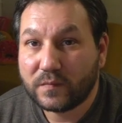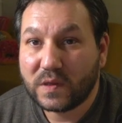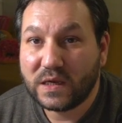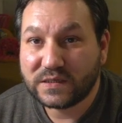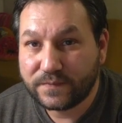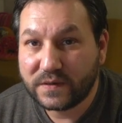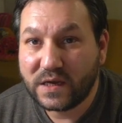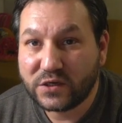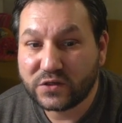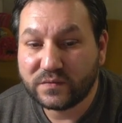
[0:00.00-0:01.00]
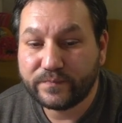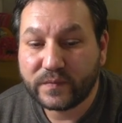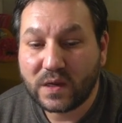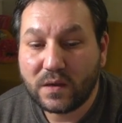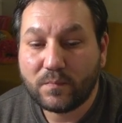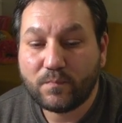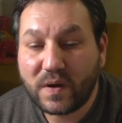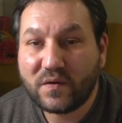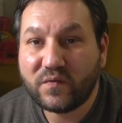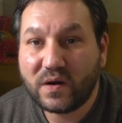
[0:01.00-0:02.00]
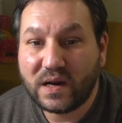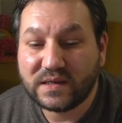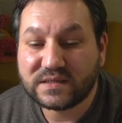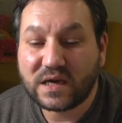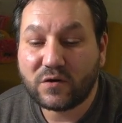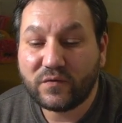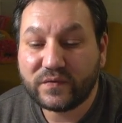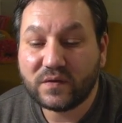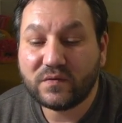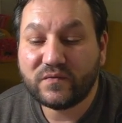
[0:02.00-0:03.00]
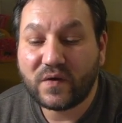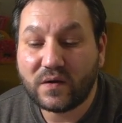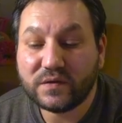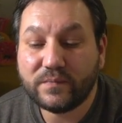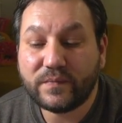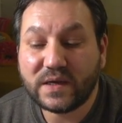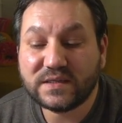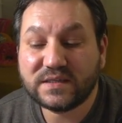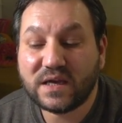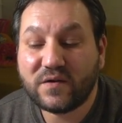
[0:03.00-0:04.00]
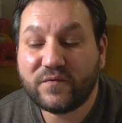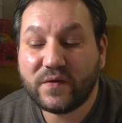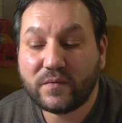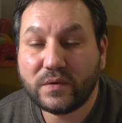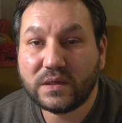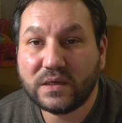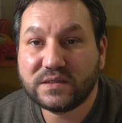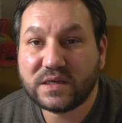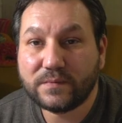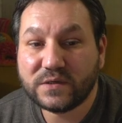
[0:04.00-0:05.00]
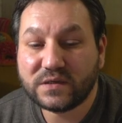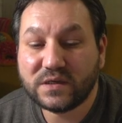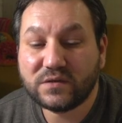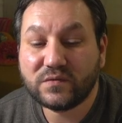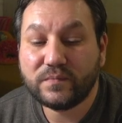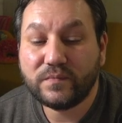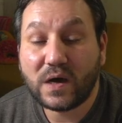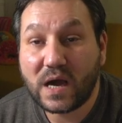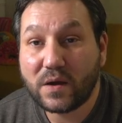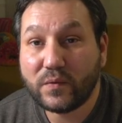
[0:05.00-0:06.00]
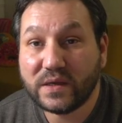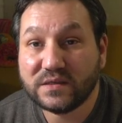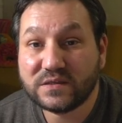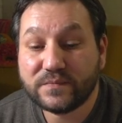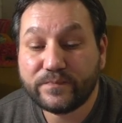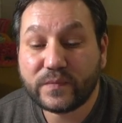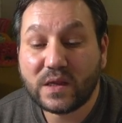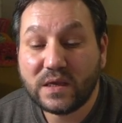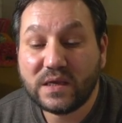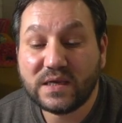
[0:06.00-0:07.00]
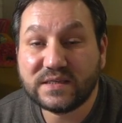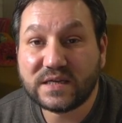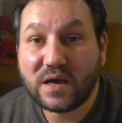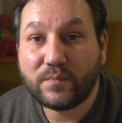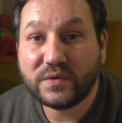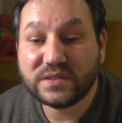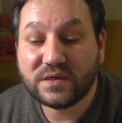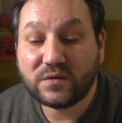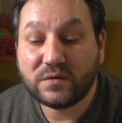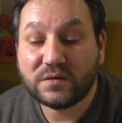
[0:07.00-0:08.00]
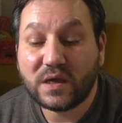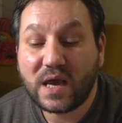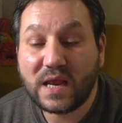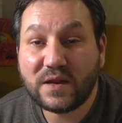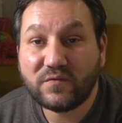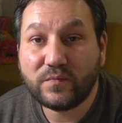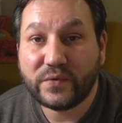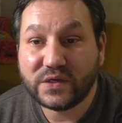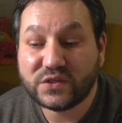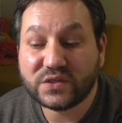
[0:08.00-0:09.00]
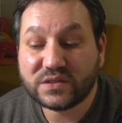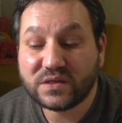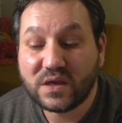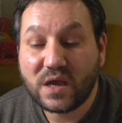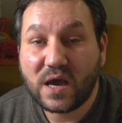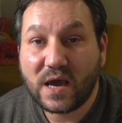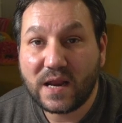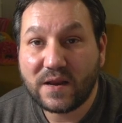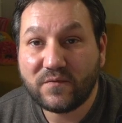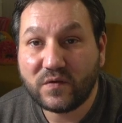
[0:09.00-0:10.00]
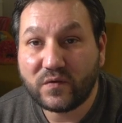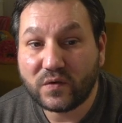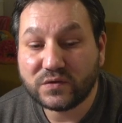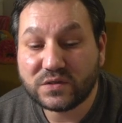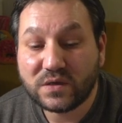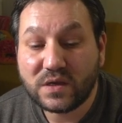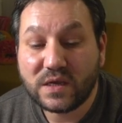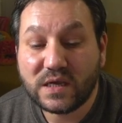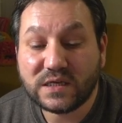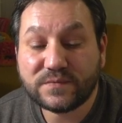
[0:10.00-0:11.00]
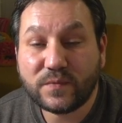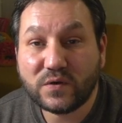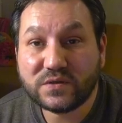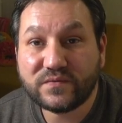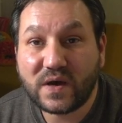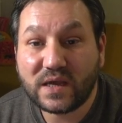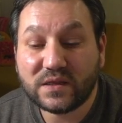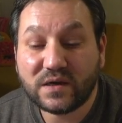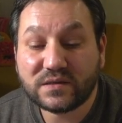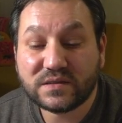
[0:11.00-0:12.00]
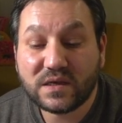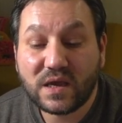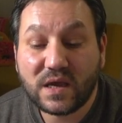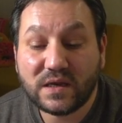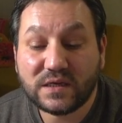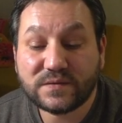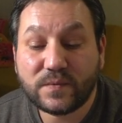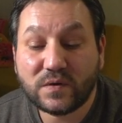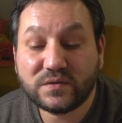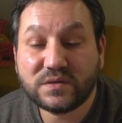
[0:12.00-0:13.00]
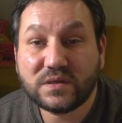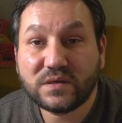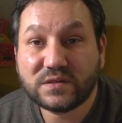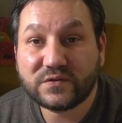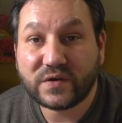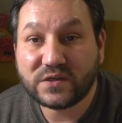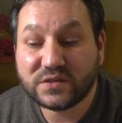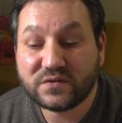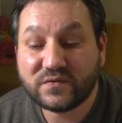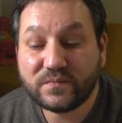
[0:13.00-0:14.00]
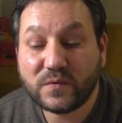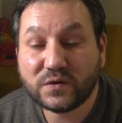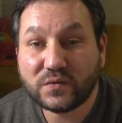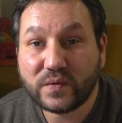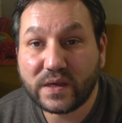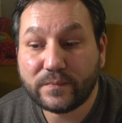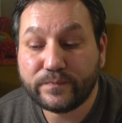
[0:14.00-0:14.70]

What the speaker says: Explanation: buffer lanes are often found in places that are frequently subjected to high winds. Examples include high-level bridges, high-level roads, exposed viaducts, and exposed stretches of motorway.